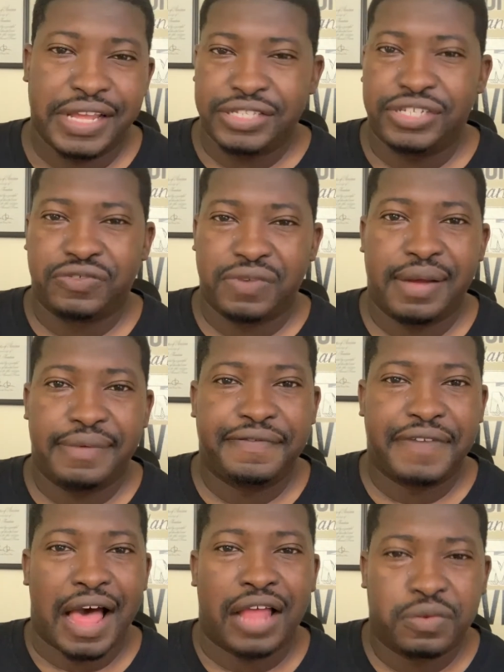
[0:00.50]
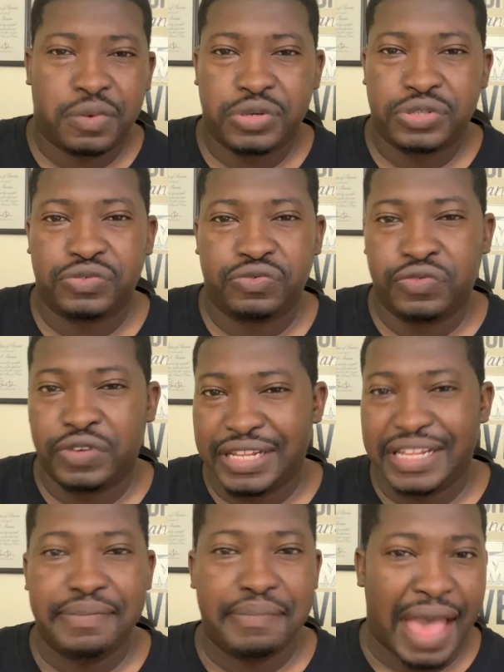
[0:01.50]
Instagram followers
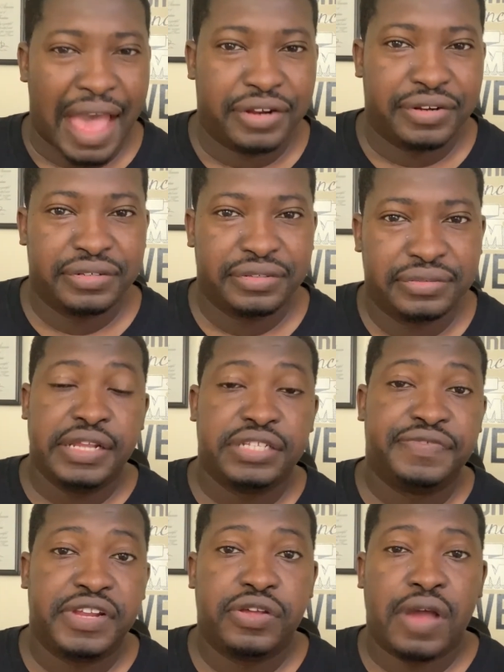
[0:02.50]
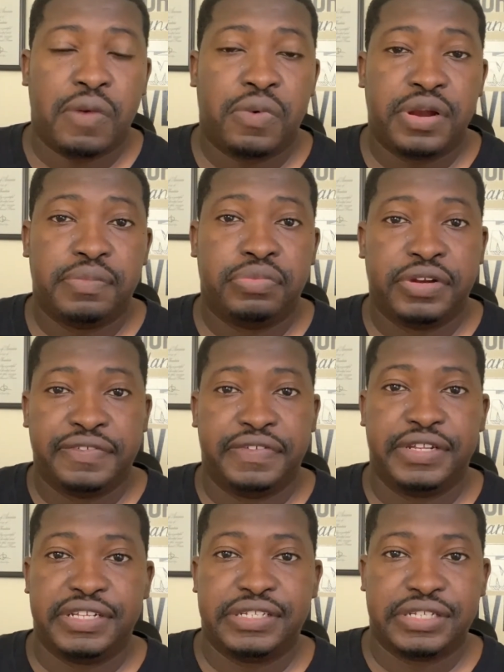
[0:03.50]
really matter? In this video, I want to
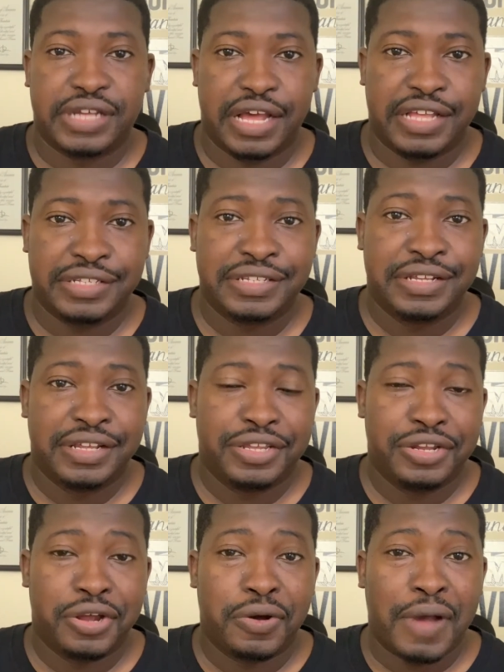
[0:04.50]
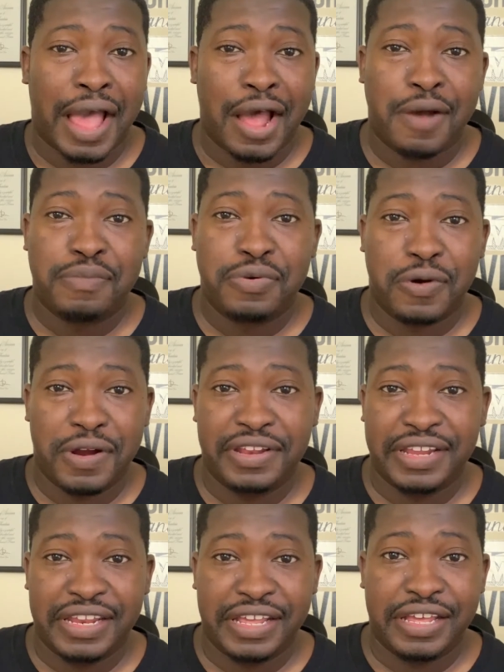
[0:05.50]
briefly discuss, how
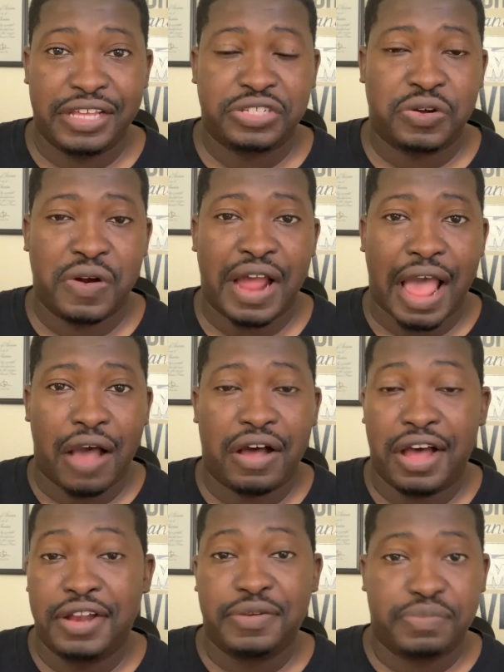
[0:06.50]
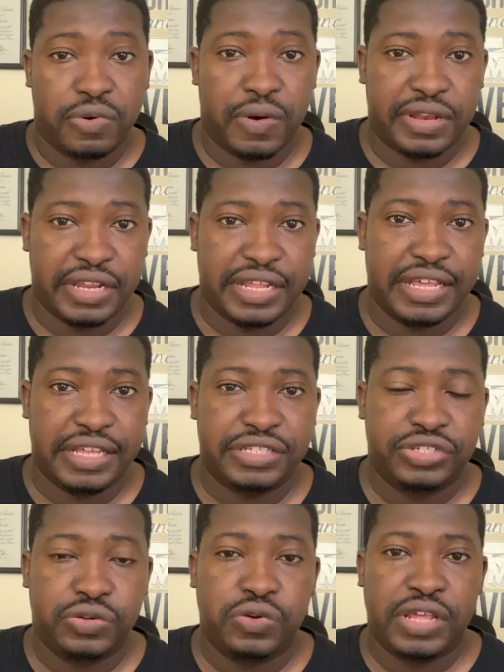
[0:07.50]
important it is or how unimportant it
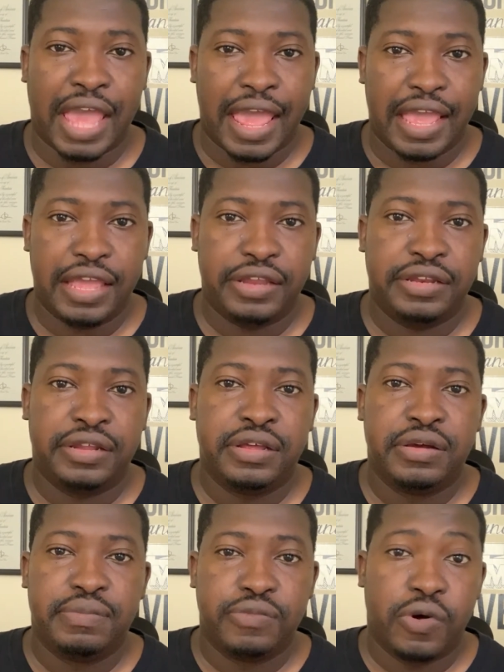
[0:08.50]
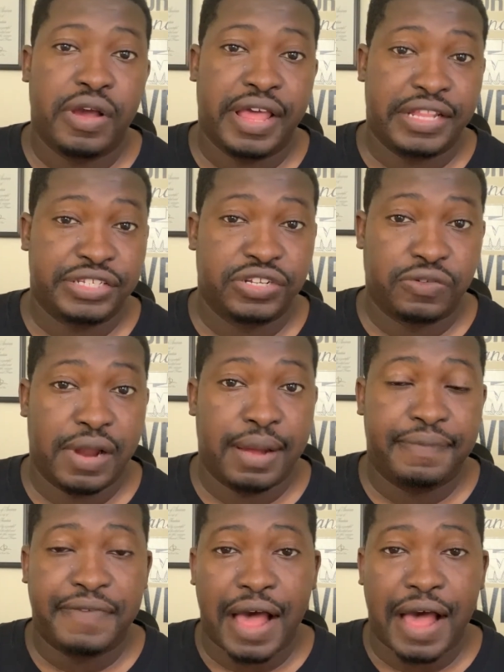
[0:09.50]
is to gain more Instagram